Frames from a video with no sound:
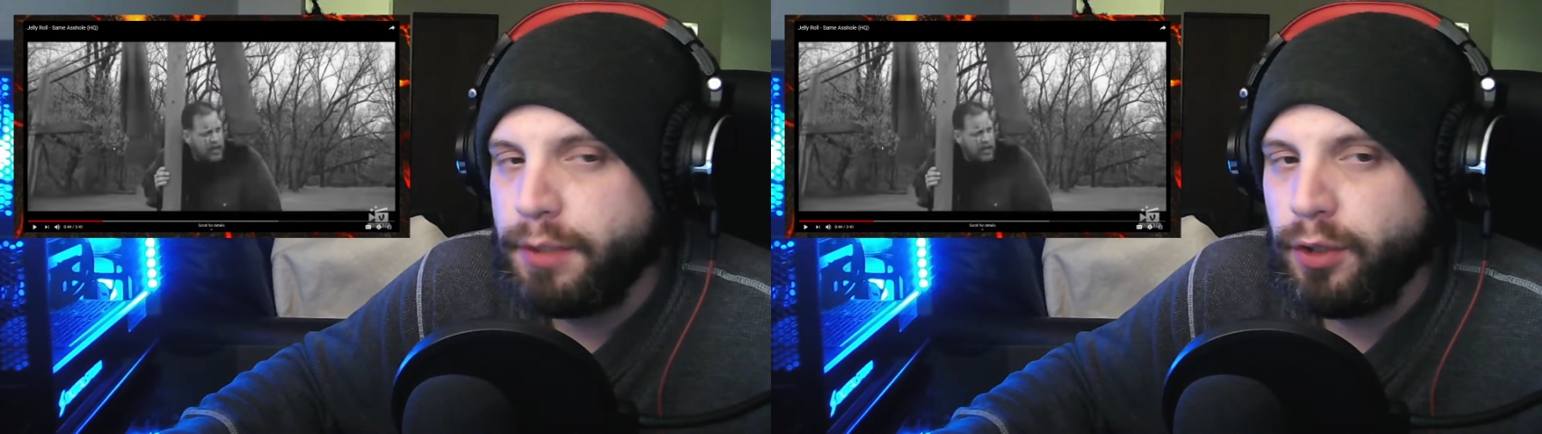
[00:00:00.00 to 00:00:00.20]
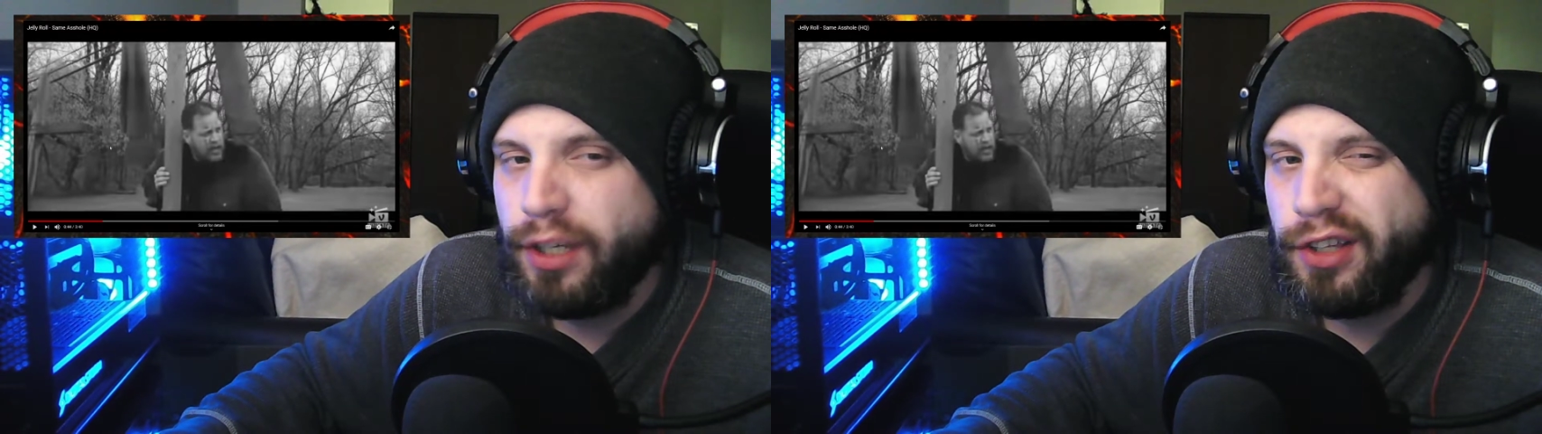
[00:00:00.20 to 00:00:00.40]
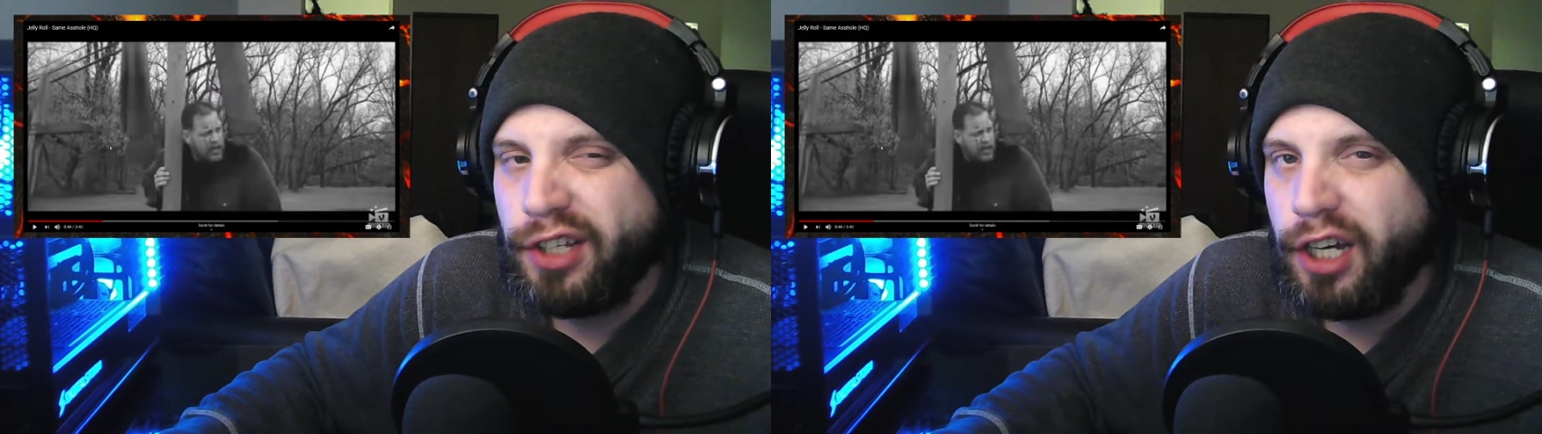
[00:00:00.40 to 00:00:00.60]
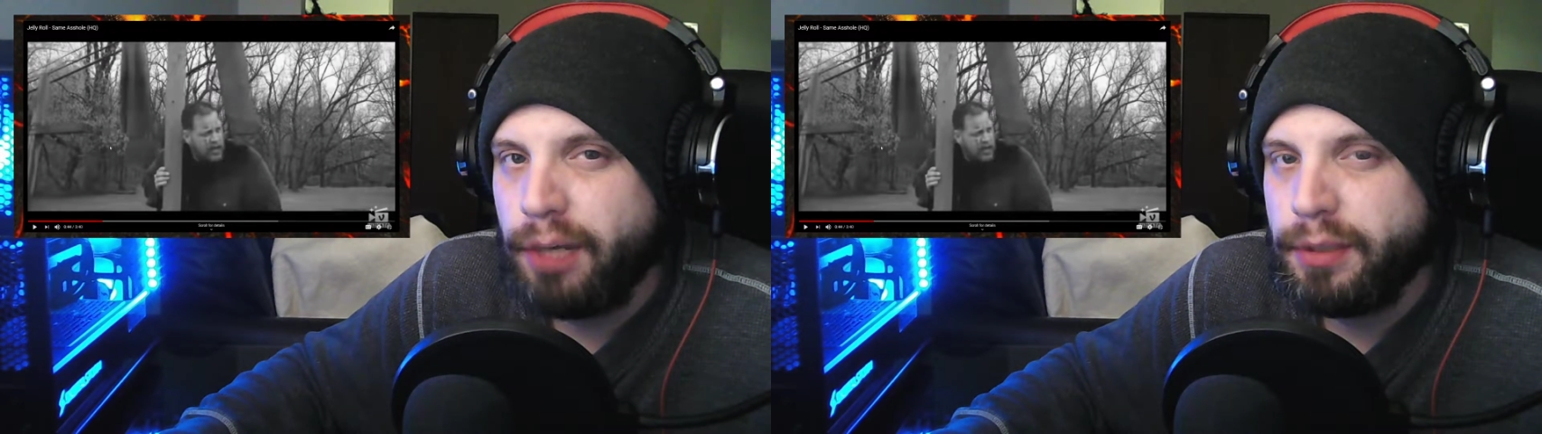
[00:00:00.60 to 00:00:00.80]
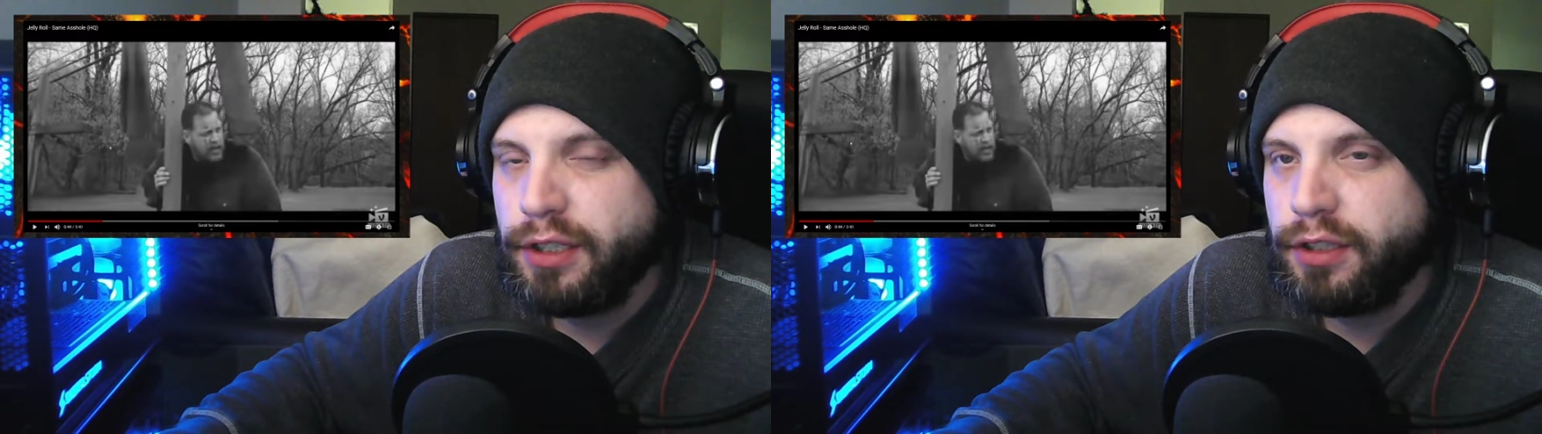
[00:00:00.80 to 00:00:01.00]
know down in the
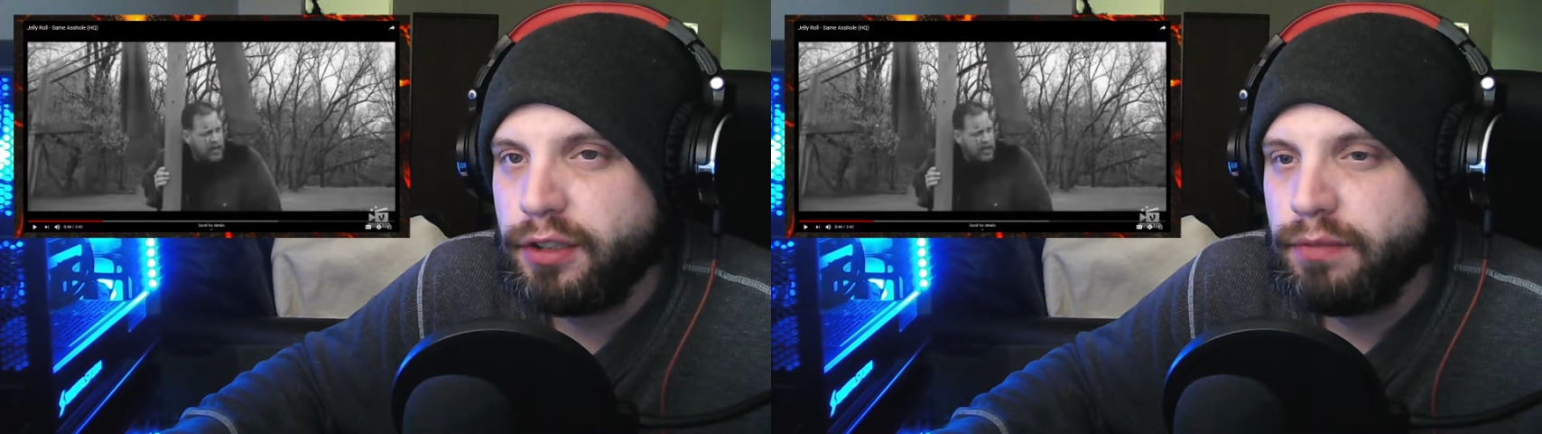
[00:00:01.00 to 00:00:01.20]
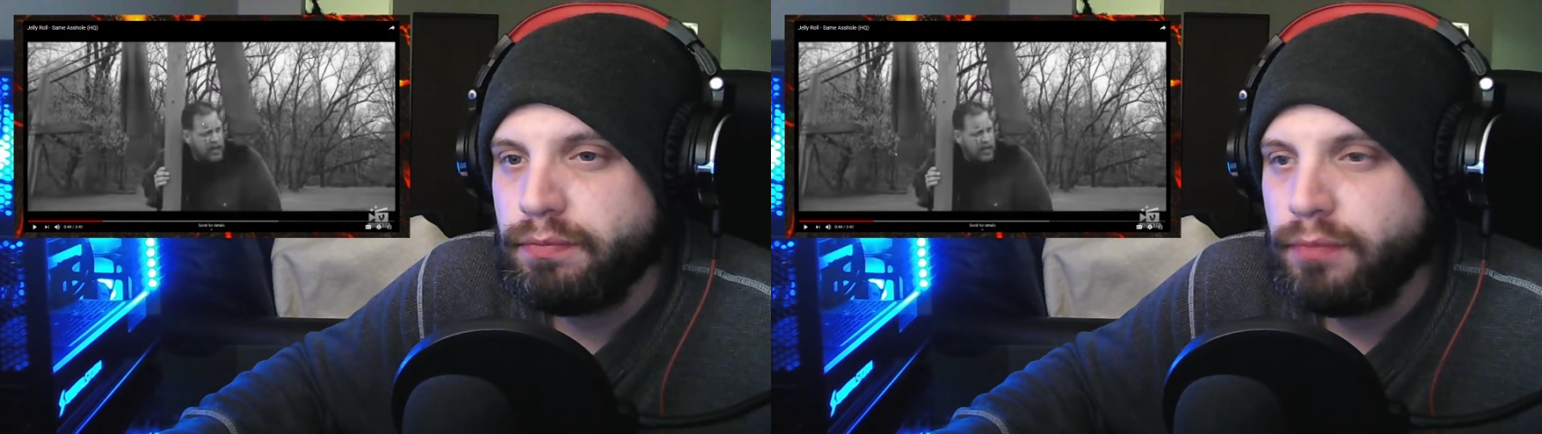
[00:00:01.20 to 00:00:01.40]
comments.